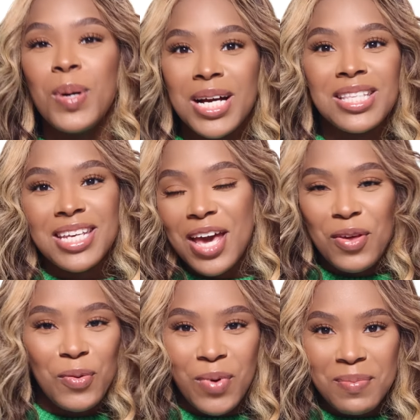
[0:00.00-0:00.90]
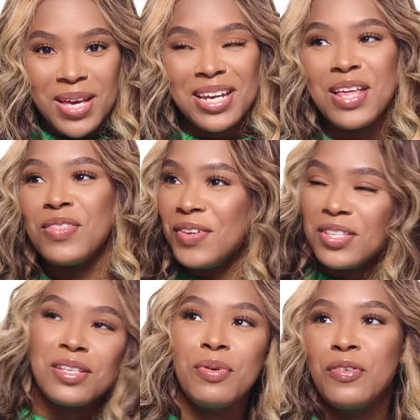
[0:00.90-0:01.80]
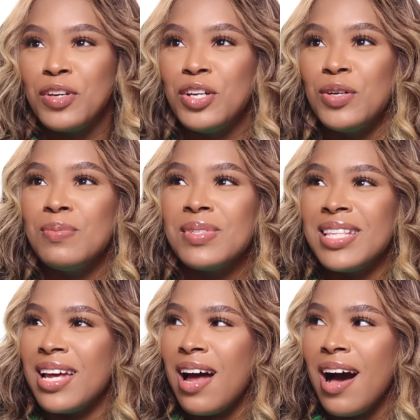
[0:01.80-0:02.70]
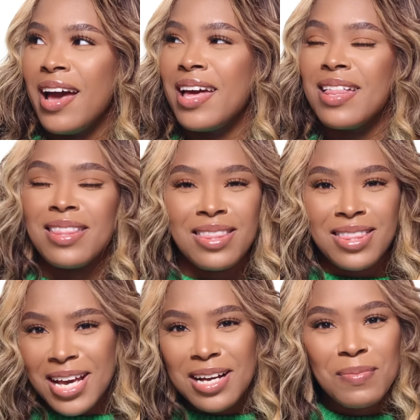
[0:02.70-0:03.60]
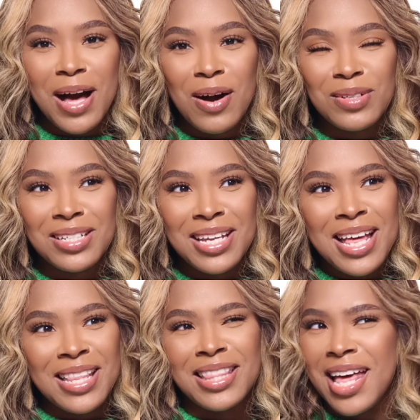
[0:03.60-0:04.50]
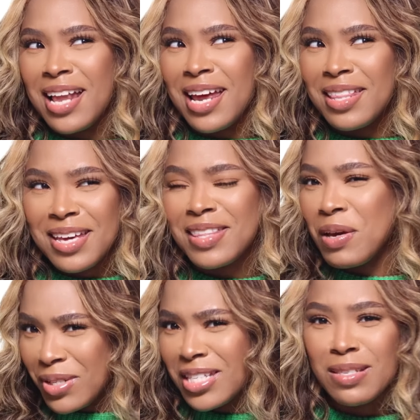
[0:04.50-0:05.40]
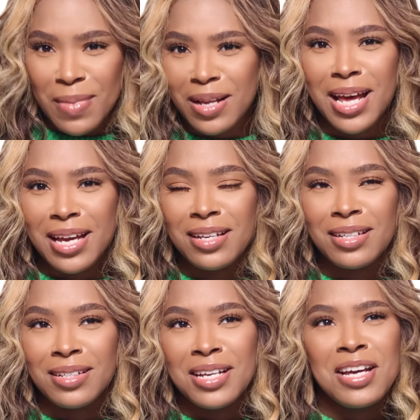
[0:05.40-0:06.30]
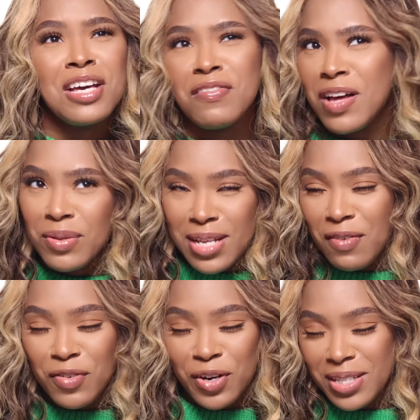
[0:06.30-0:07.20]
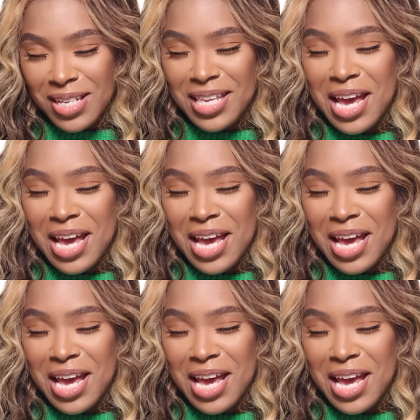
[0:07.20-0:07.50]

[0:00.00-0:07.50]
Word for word: put together women. These are the perfumes that I think about that I think they would smell like if I was ever in the